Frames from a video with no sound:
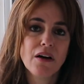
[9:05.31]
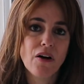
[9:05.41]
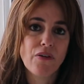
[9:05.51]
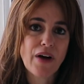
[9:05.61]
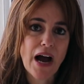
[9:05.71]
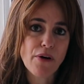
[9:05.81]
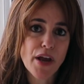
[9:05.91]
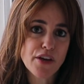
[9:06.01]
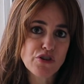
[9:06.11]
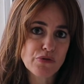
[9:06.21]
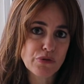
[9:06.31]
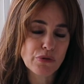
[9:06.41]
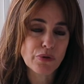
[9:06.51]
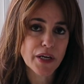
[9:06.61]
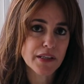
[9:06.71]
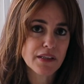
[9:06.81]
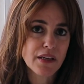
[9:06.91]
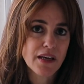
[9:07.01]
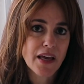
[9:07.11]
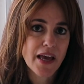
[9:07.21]
of how he should do it
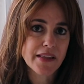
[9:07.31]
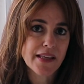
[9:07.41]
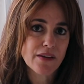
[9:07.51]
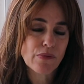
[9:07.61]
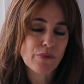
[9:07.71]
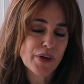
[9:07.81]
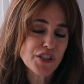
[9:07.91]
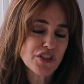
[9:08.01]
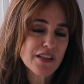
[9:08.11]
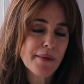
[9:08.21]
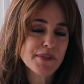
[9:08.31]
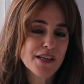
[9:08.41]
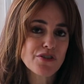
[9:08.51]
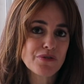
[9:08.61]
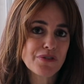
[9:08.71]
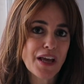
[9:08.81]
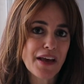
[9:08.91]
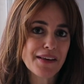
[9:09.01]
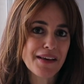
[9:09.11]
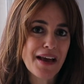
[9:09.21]
and which steps he should
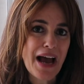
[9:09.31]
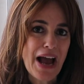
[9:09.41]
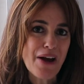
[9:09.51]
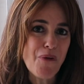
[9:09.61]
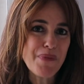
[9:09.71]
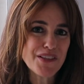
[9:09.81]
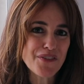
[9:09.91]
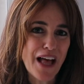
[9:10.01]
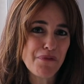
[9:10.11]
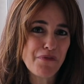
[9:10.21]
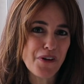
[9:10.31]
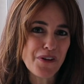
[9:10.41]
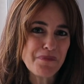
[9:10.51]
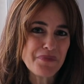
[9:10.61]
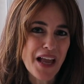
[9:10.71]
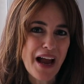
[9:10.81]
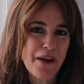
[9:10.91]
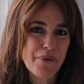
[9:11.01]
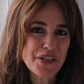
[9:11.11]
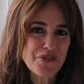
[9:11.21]
take. I hope it's helpful.
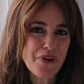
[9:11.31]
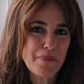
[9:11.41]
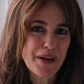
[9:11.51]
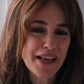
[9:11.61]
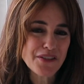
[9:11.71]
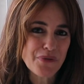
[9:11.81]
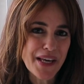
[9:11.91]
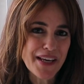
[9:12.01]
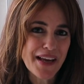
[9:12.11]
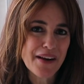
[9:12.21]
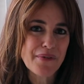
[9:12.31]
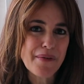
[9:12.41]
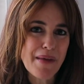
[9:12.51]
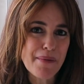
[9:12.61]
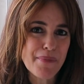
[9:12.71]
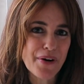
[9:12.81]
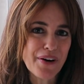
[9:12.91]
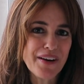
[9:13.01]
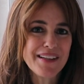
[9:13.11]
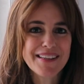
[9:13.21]
I wish you a blessed week, and
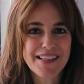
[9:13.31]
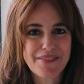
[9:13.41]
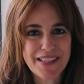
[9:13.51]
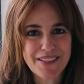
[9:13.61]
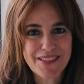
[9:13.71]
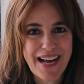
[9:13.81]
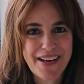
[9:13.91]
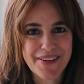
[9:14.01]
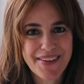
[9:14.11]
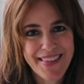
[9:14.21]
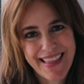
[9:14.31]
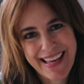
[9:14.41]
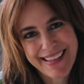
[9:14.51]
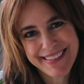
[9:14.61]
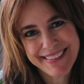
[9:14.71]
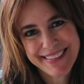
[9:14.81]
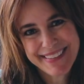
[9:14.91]
remember, live a little higher. Thank you.